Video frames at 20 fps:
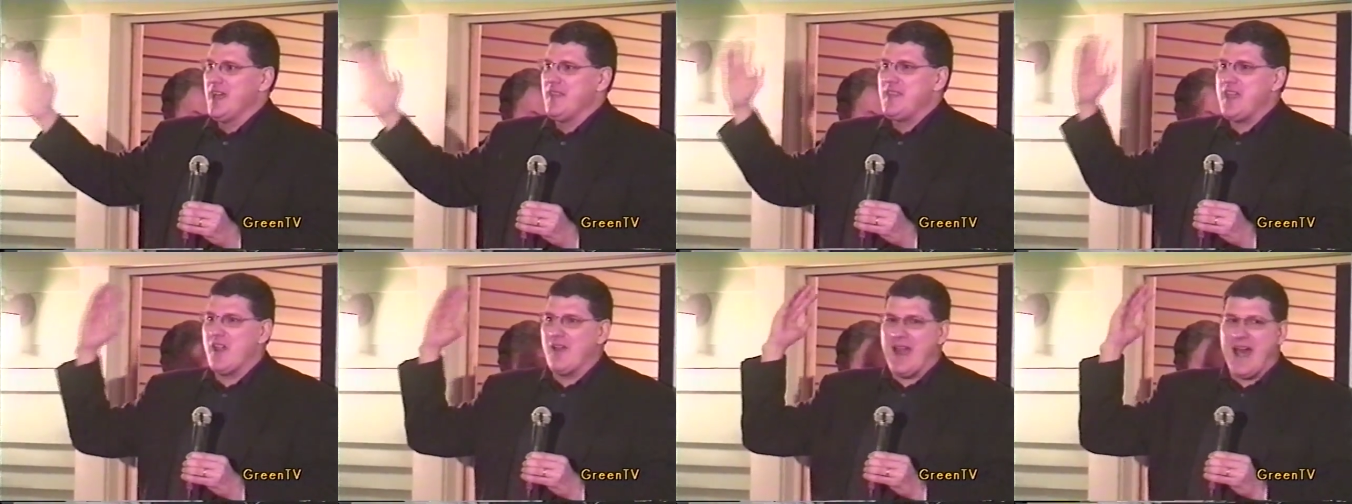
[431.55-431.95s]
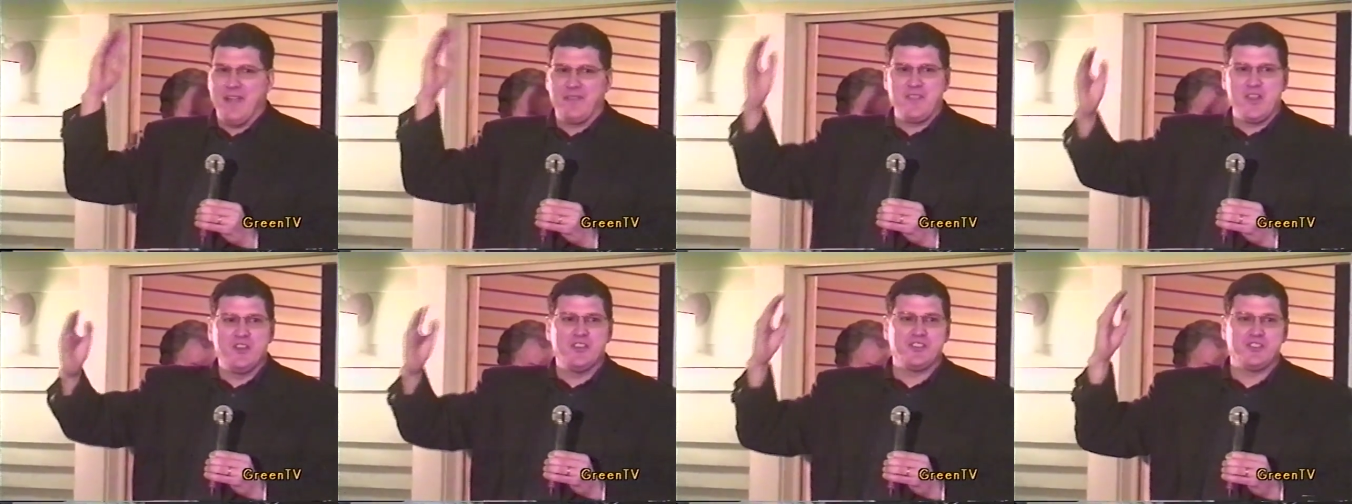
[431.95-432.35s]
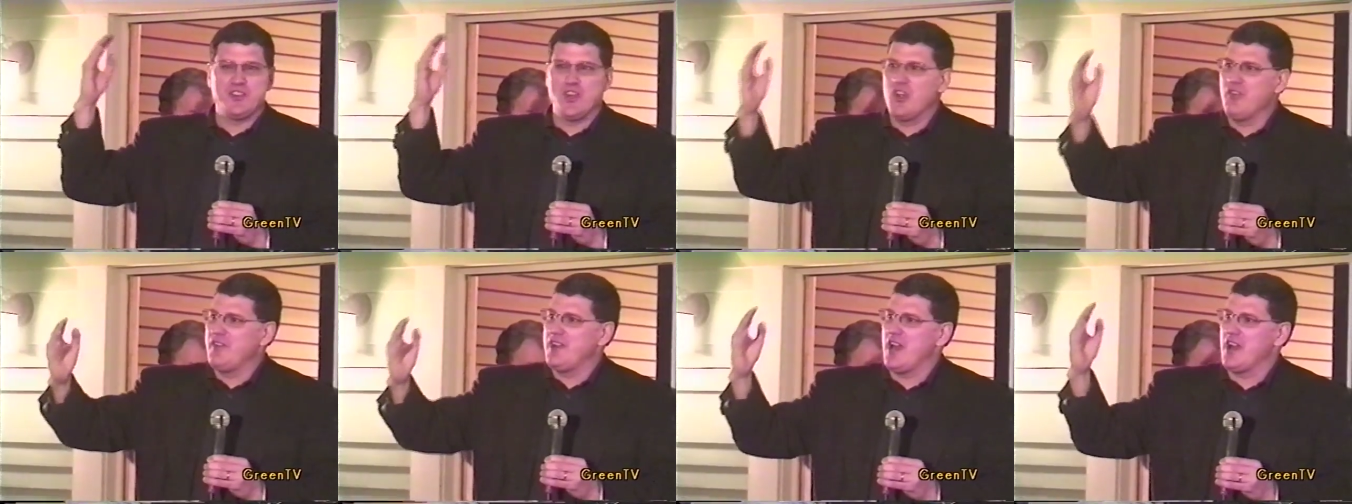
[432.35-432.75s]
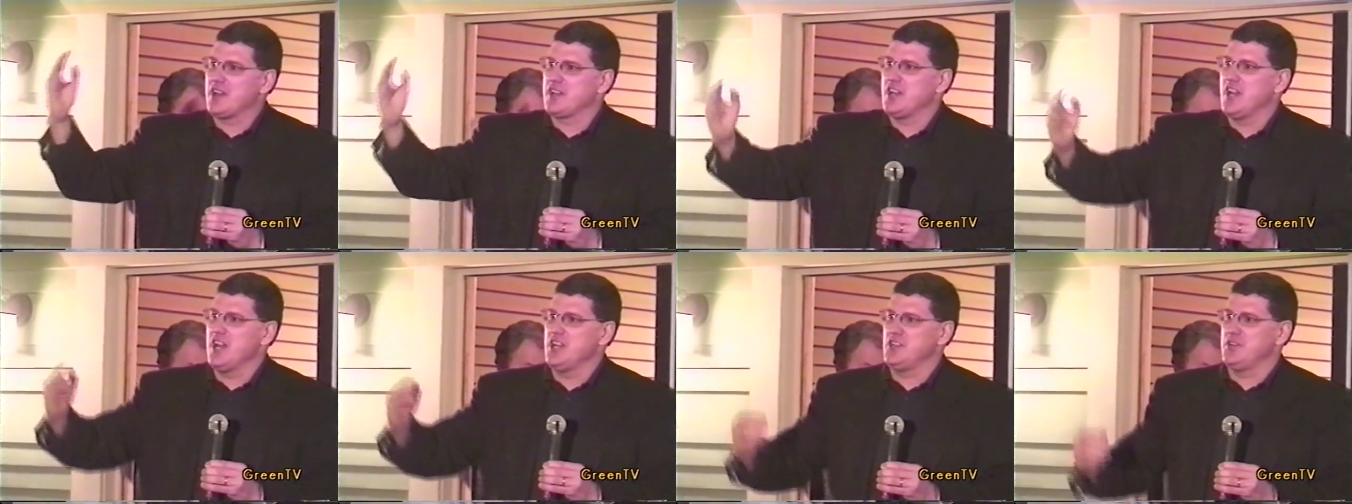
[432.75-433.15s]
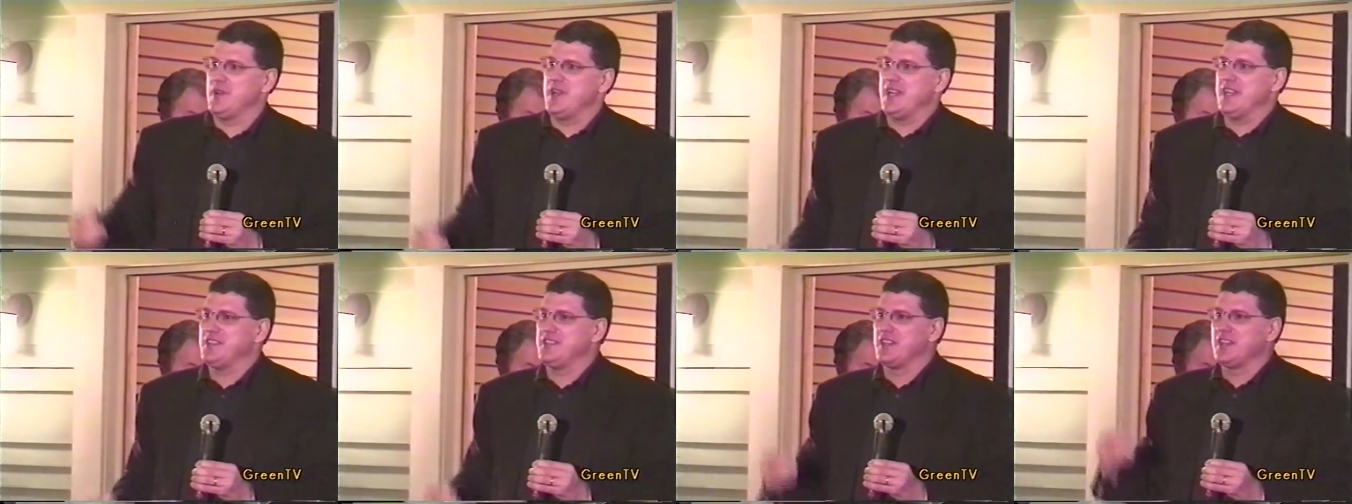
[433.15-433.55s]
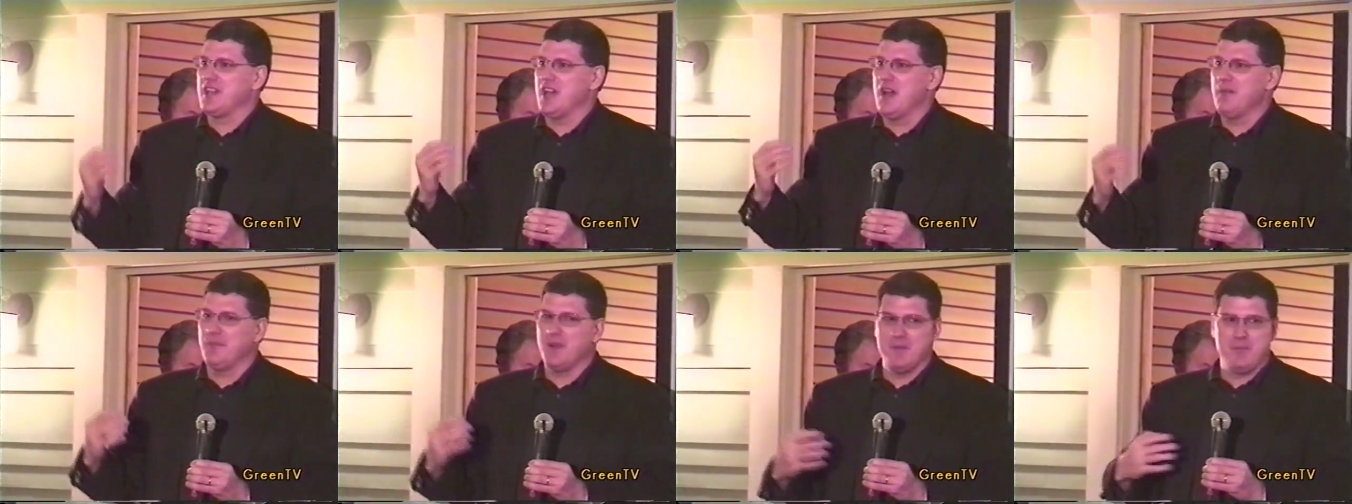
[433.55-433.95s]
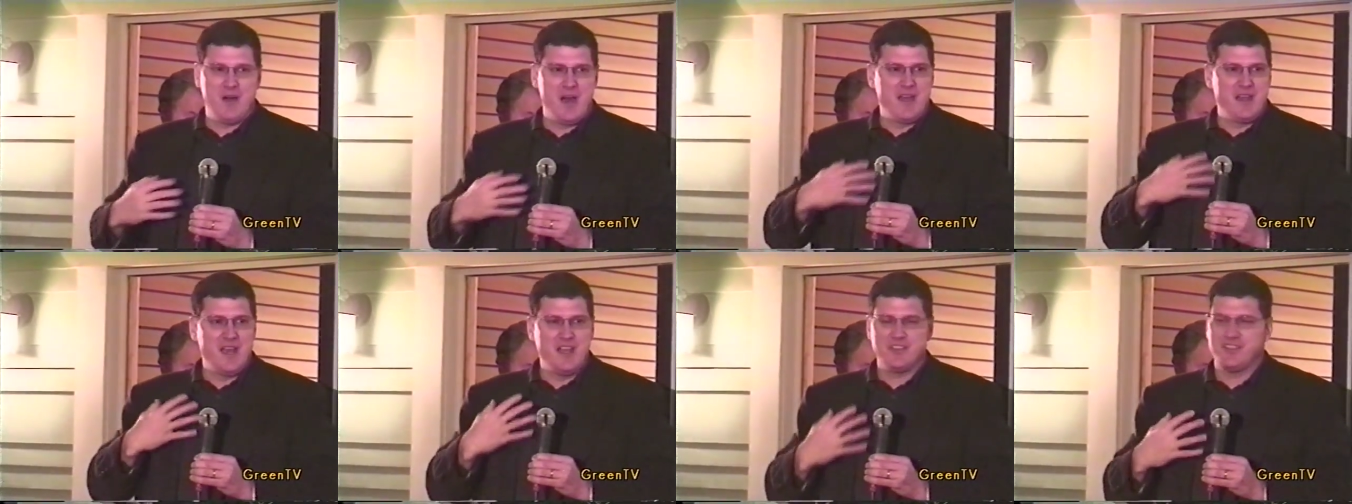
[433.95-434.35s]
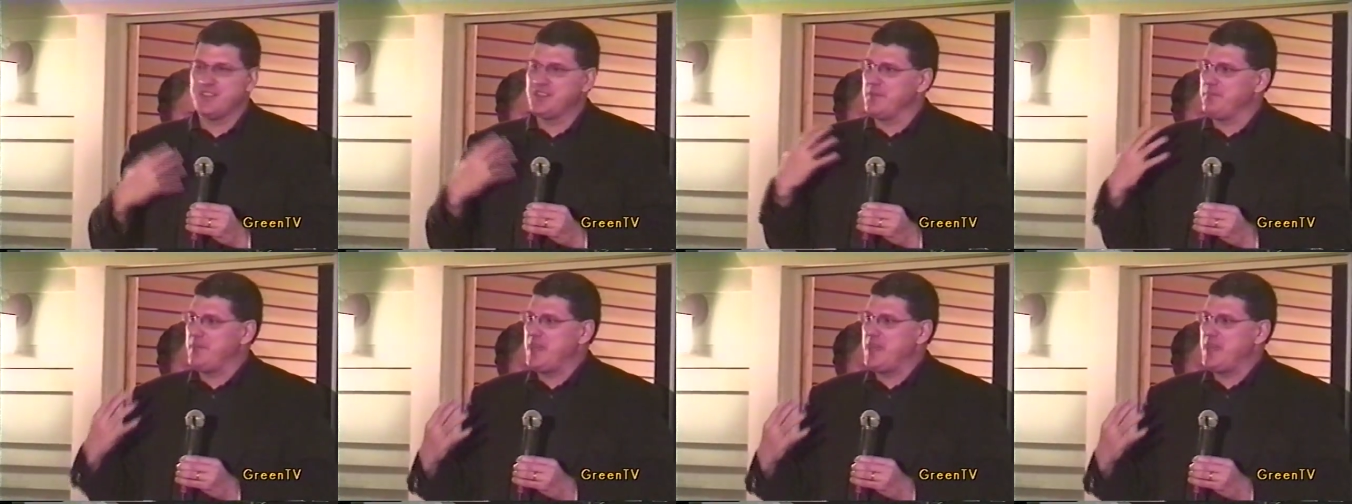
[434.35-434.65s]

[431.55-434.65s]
They're out there serving our country, and it's incumbent upon us as a